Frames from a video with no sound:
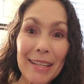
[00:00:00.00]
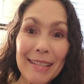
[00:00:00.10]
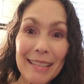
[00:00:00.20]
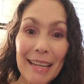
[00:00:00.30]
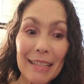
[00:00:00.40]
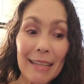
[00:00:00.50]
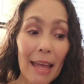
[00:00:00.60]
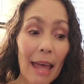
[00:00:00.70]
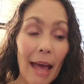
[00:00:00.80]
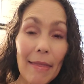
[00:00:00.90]
our instinct,
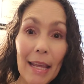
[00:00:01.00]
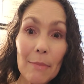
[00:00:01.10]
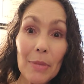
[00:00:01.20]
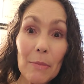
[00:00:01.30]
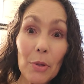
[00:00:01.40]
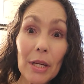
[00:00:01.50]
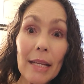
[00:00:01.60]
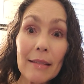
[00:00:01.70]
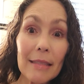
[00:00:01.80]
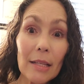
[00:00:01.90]
and they can be
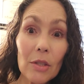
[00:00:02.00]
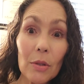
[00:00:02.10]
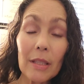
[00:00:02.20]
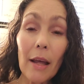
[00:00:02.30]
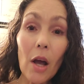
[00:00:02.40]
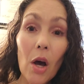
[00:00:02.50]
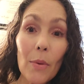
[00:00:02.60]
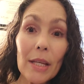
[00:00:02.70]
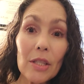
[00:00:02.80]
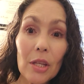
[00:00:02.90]
pretty instinctual and not
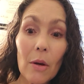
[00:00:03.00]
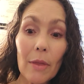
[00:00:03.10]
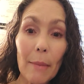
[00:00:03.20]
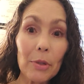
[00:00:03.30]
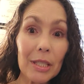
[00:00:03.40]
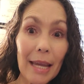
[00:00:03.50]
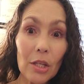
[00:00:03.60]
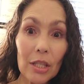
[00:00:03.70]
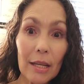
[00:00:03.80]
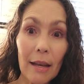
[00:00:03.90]
always show that
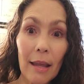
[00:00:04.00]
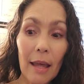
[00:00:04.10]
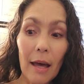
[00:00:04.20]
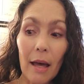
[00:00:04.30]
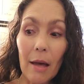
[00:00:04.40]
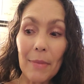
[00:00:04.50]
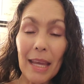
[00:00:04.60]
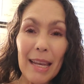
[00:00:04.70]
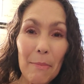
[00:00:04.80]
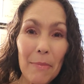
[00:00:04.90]
protection um,
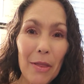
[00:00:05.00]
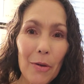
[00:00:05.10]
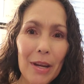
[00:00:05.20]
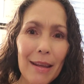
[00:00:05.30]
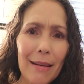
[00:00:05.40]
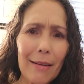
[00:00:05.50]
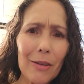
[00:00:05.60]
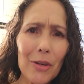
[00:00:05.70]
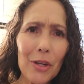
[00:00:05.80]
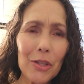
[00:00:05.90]
in a motherly,
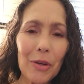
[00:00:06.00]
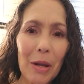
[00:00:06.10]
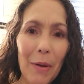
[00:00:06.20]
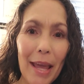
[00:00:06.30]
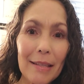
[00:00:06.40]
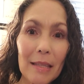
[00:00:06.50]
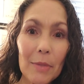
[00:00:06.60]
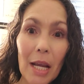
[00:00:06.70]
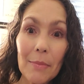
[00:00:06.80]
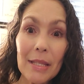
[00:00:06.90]
nurturing way.
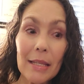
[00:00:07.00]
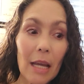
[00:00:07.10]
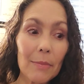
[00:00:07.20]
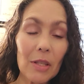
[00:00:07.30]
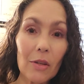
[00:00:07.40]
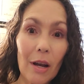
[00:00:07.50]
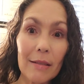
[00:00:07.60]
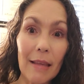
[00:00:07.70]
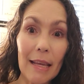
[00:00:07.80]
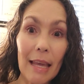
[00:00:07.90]
Sometimes it comes
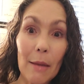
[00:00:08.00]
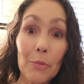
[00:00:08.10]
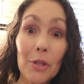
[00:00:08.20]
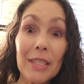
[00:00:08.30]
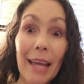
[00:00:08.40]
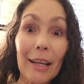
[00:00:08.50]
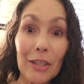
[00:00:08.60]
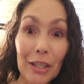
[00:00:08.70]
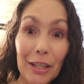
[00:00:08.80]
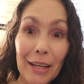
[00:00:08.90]
across like a
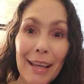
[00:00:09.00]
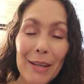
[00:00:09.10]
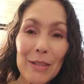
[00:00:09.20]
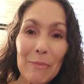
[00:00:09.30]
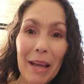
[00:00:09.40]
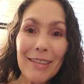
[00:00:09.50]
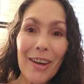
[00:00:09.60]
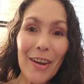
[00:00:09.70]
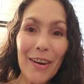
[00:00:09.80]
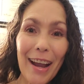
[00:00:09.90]
protector. So my
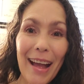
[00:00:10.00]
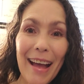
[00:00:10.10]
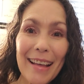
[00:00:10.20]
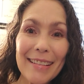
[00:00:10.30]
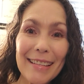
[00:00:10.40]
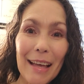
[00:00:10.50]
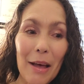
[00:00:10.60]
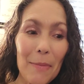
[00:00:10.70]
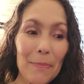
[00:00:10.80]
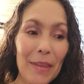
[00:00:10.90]
daughter has
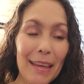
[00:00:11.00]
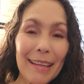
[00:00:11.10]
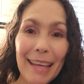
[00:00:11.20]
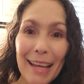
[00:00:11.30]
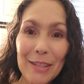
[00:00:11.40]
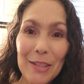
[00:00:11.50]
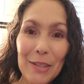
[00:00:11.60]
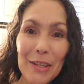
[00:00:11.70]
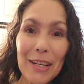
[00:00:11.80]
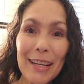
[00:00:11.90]
um,
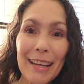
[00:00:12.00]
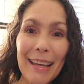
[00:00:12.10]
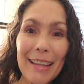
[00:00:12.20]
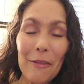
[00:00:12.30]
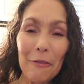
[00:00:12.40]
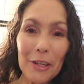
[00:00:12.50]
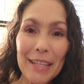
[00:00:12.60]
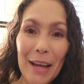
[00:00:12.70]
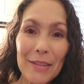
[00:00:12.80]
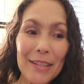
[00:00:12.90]
Cancer in the
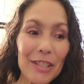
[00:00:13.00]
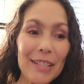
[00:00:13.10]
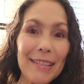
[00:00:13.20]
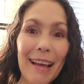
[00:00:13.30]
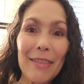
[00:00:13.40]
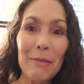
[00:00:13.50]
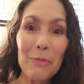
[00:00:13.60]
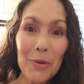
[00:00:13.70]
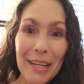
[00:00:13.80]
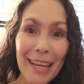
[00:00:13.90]
first house, and she's got the
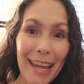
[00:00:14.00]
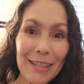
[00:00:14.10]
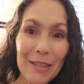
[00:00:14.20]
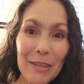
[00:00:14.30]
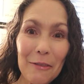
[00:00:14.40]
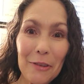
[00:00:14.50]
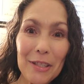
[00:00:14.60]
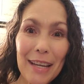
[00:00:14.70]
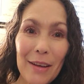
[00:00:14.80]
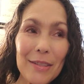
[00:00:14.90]
moon in Cancer in the
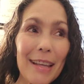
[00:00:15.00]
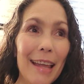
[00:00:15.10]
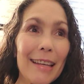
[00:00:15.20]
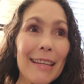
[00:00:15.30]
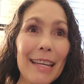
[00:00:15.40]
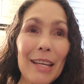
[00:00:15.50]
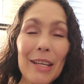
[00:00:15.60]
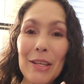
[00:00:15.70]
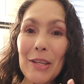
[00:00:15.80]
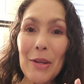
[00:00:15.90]
first house, and
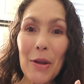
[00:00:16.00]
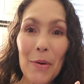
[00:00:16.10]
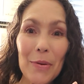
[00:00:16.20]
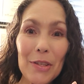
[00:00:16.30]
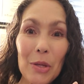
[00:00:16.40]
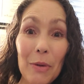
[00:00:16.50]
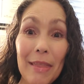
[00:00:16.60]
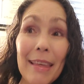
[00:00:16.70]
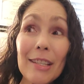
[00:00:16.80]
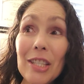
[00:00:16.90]
you know, you
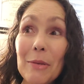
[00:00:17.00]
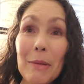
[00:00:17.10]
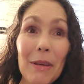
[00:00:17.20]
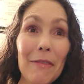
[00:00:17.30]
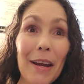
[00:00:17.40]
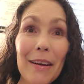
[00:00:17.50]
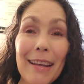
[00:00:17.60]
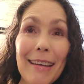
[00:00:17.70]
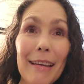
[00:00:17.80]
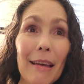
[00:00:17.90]
would think she would be
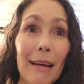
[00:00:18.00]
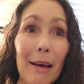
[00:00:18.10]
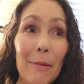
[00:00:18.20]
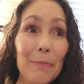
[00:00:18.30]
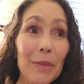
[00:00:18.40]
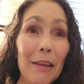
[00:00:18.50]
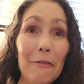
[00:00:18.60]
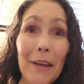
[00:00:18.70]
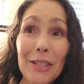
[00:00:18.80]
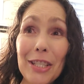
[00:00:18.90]
very um,
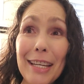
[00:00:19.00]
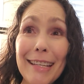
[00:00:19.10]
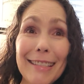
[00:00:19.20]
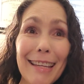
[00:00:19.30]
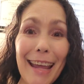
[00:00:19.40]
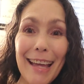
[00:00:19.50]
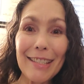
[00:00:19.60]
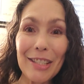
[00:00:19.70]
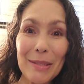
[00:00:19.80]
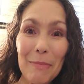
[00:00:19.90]
affectionate
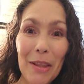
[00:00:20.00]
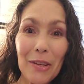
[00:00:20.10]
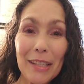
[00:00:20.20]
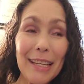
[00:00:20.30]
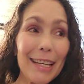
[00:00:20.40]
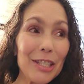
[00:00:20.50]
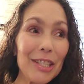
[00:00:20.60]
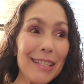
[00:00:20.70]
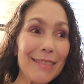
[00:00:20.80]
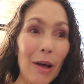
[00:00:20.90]
and just motherly, and
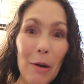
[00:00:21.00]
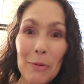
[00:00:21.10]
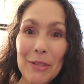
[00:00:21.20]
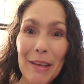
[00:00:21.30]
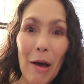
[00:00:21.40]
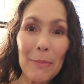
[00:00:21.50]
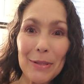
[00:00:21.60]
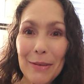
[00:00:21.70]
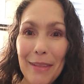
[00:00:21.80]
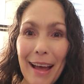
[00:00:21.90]
she is almost the
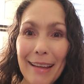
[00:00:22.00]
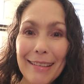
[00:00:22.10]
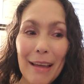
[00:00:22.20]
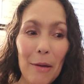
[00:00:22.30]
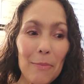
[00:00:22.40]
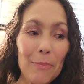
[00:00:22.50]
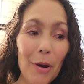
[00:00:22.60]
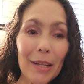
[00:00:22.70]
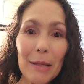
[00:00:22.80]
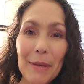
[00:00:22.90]
opposite of that, um,
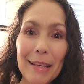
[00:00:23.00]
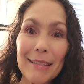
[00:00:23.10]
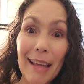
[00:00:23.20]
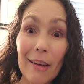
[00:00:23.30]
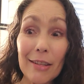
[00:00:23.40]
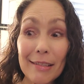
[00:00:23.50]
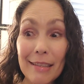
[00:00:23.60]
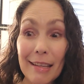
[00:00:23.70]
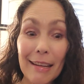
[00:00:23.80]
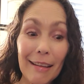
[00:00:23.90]
partly because Saturn is
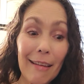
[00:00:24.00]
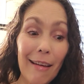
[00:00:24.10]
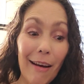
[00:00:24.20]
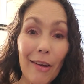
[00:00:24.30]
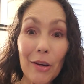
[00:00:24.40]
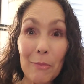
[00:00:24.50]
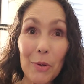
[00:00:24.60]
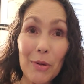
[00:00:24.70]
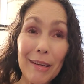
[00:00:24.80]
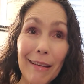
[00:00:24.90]
sitting on her
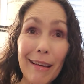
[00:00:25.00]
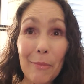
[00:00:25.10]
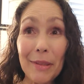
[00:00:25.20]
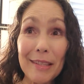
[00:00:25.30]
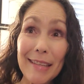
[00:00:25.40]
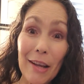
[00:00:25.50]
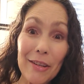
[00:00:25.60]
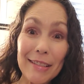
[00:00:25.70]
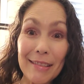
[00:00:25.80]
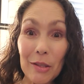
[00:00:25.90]
moon, uh, but
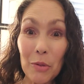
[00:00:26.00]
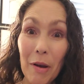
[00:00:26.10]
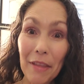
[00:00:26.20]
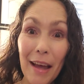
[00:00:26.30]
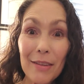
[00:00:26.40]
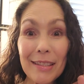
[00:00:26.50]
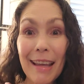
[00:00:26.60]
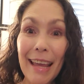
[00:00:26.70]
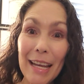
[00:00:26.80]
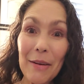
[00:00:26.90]
Saturn is in the 12th house.
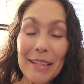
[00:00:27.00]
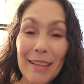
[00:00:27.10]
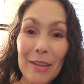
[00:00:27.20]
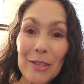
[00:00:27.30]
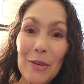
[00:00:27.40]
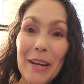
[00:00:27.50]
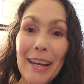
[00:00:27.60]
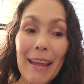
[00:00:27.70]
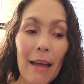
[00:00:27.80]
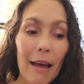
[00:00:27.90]
Anyways, long
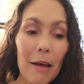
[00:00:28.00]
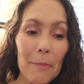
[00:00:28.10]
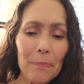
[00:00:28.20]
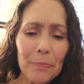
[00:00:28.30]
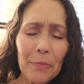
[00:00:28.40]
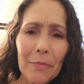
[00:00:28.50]
story. Um,